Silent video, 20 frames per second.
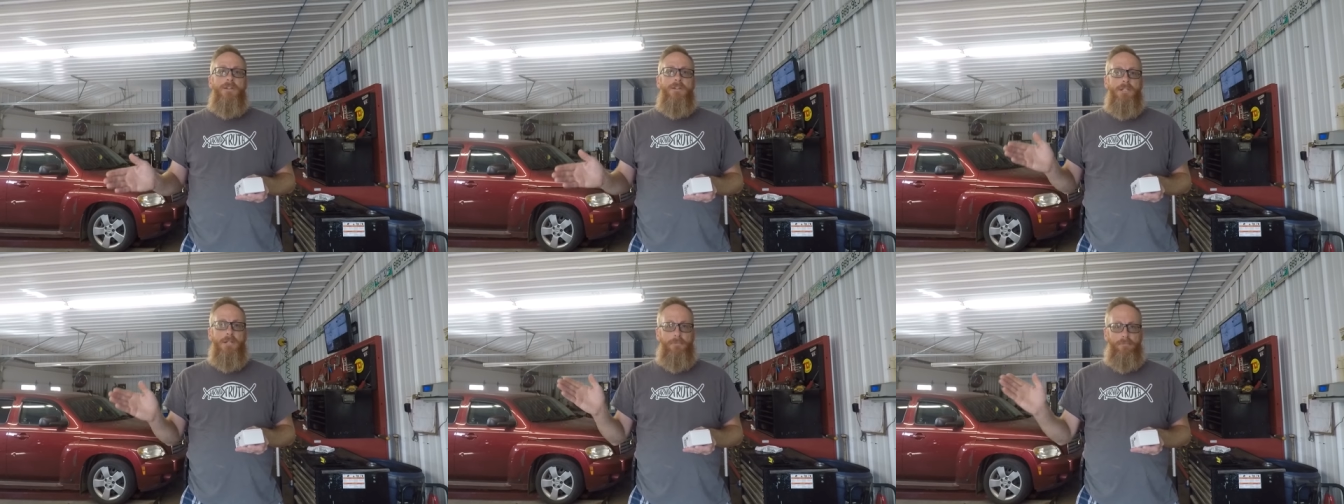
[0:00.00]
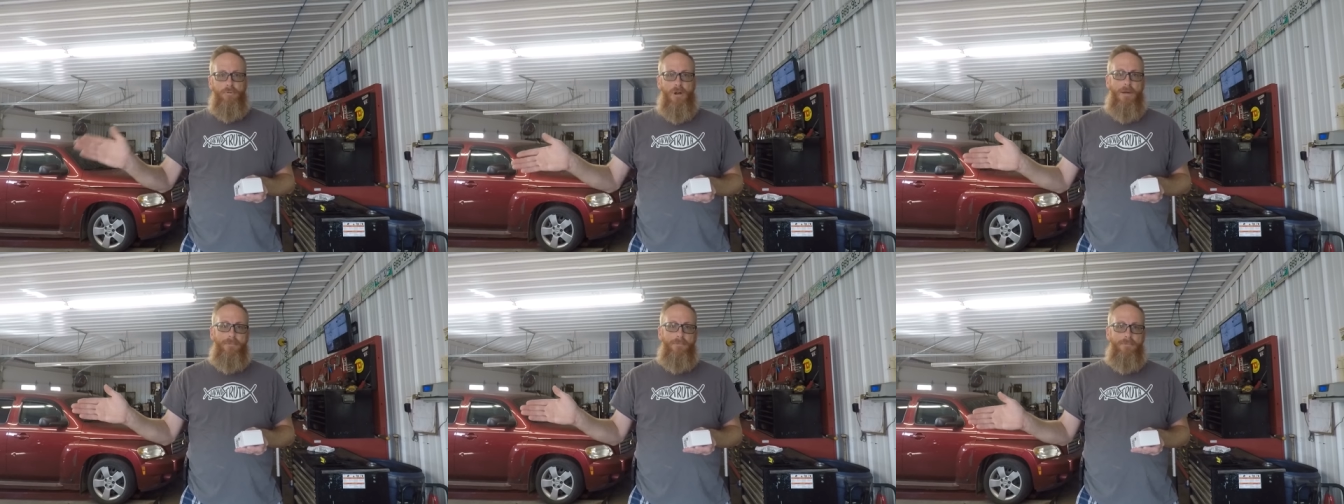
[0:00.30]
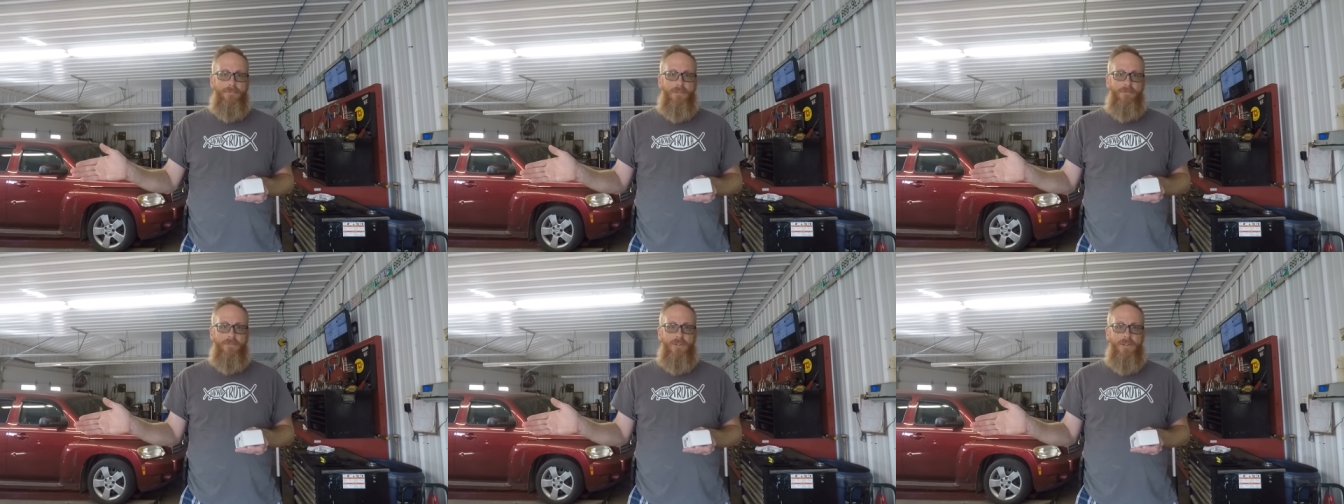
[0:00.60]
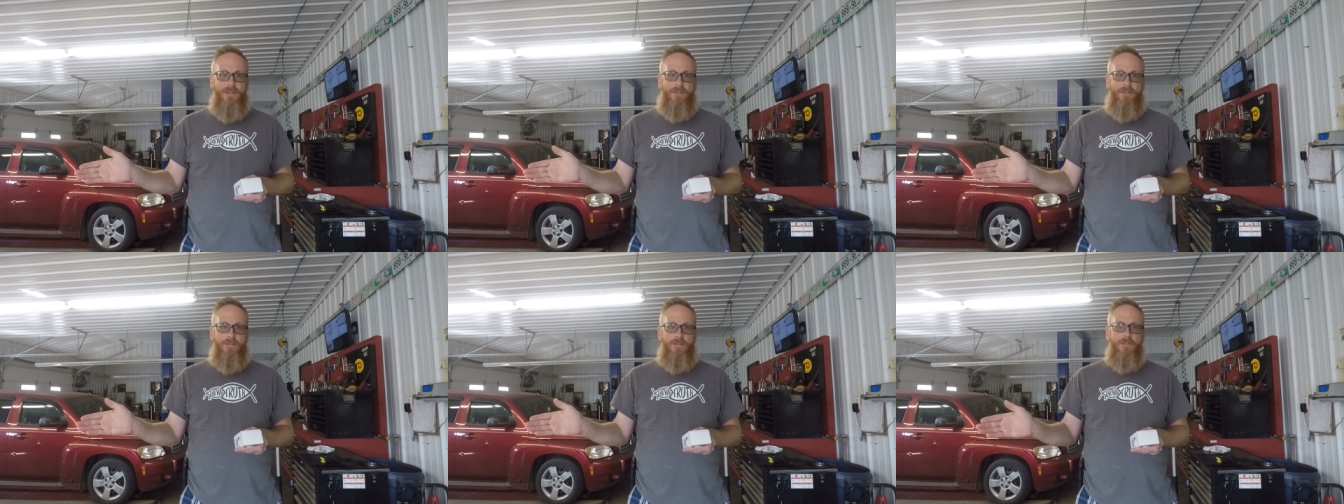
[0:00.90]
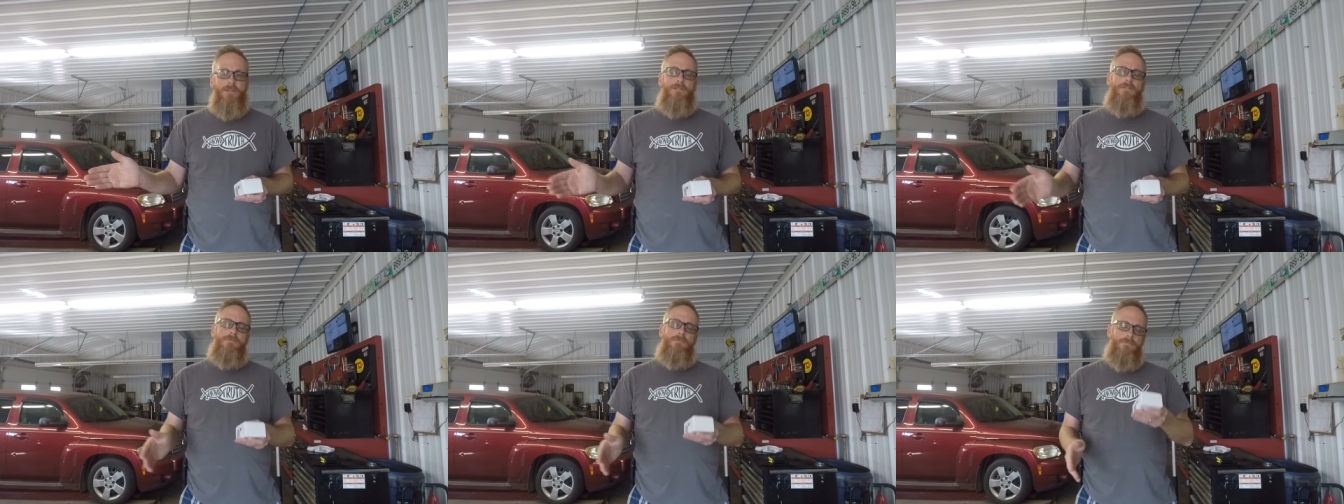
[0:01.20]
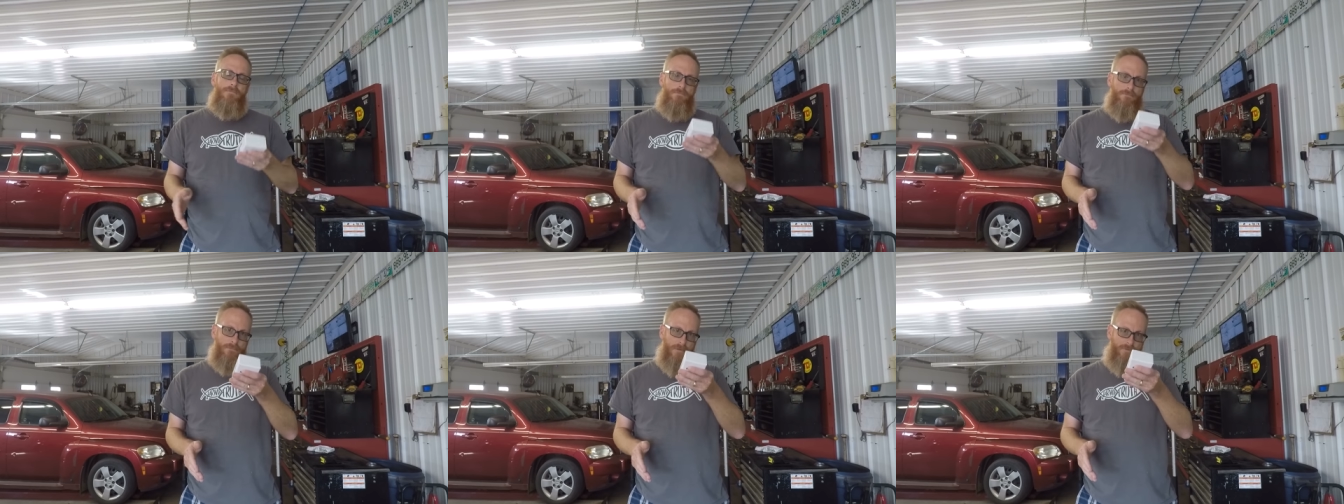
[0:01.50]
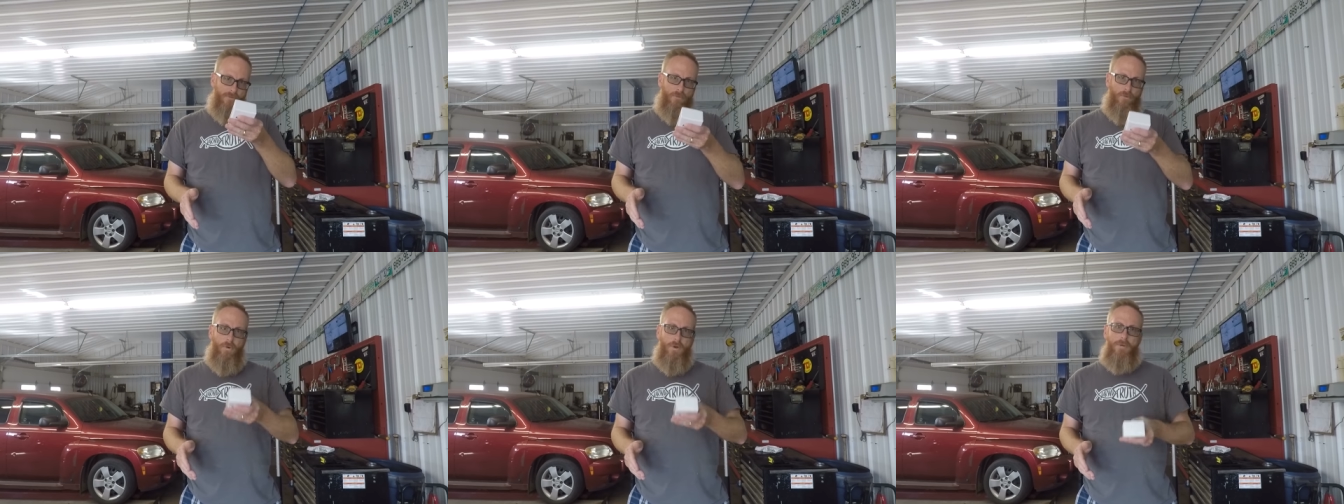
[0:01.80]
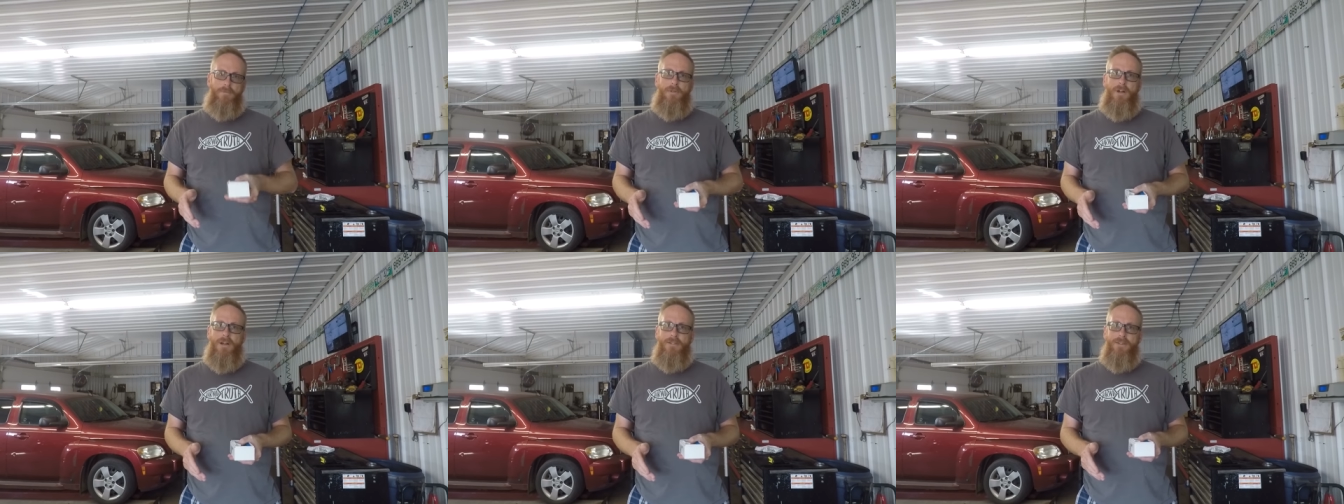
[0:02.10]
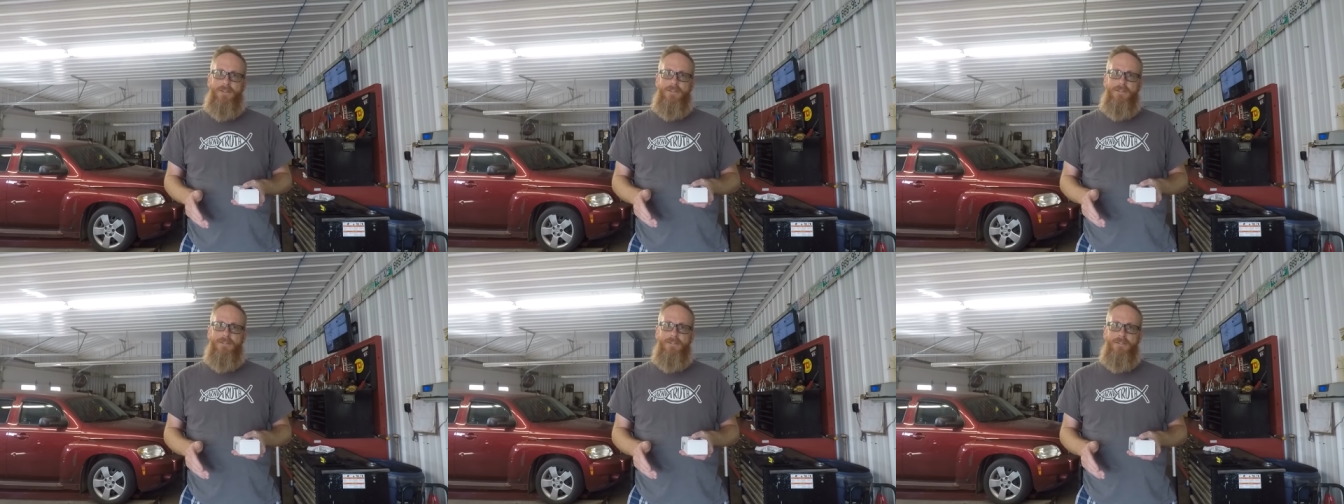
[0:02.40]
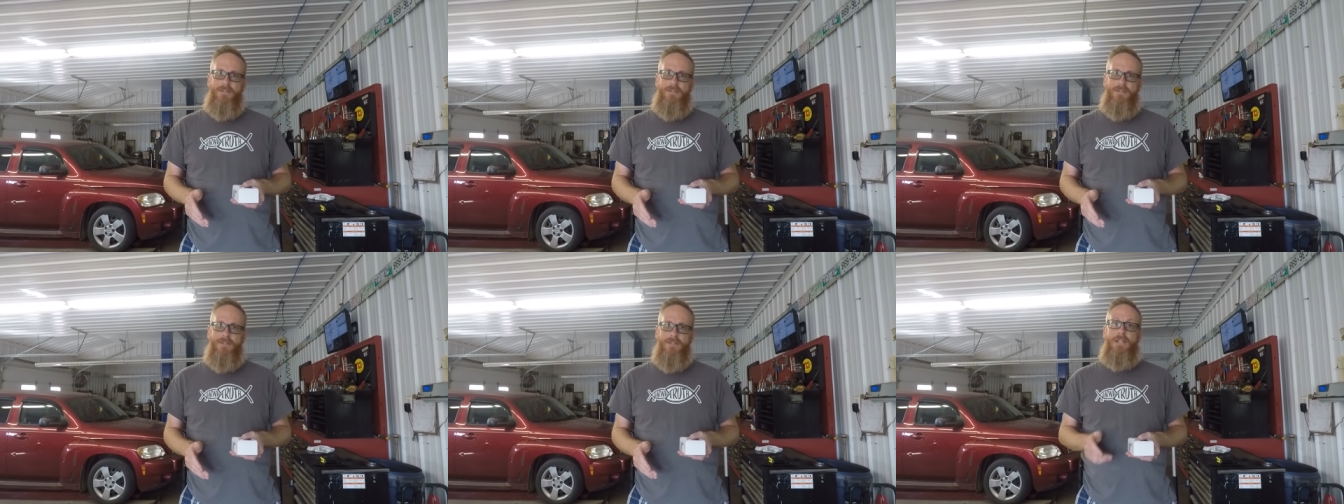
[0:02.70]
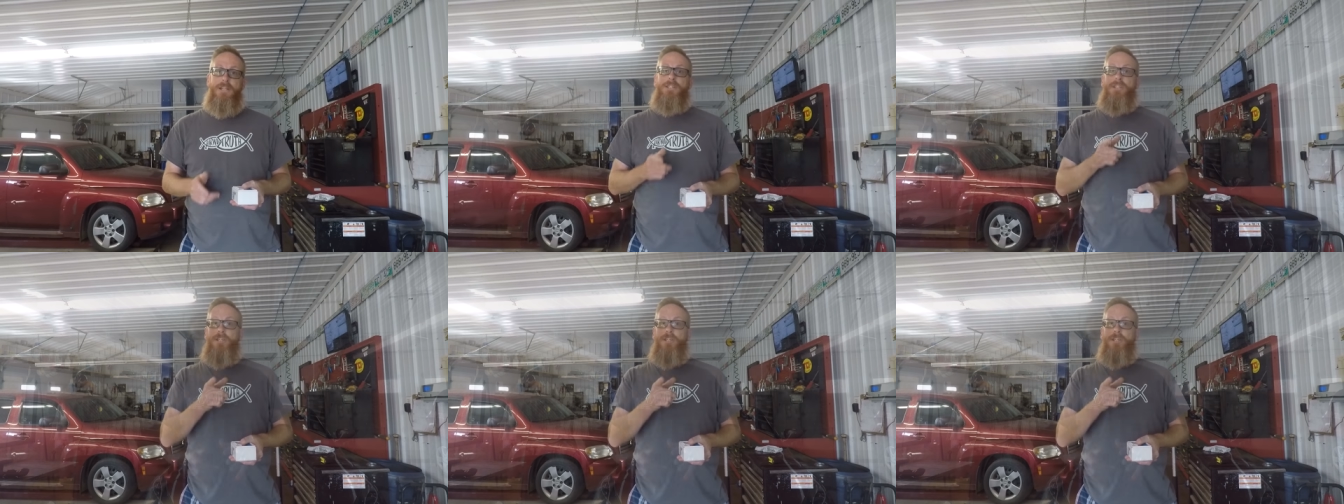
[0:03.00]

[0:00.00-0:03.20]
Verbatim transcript: to prep the vehicle before we apply this. So let's